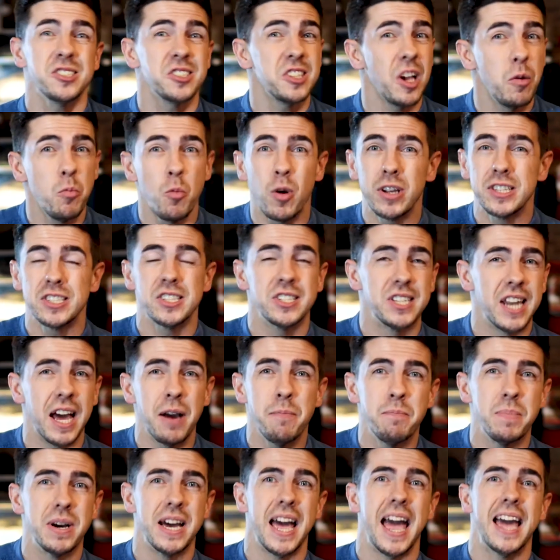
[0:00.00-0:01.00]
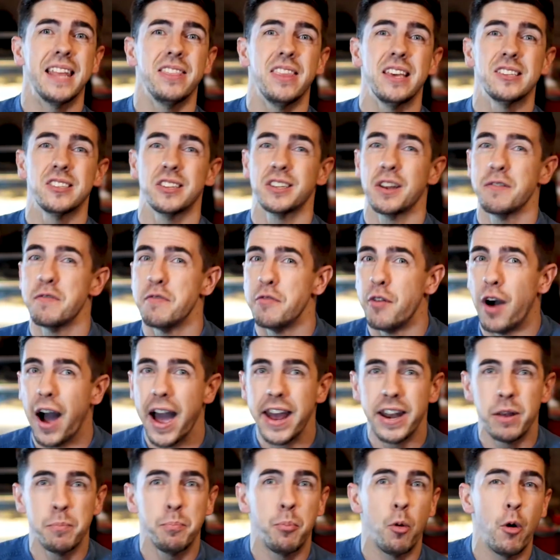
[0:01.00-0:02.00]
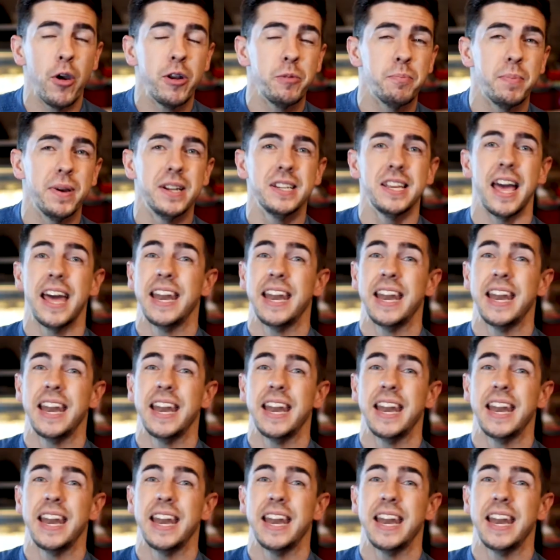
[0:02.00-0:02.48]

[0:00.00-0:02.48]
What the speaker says: someone's number and there's a divine appointment,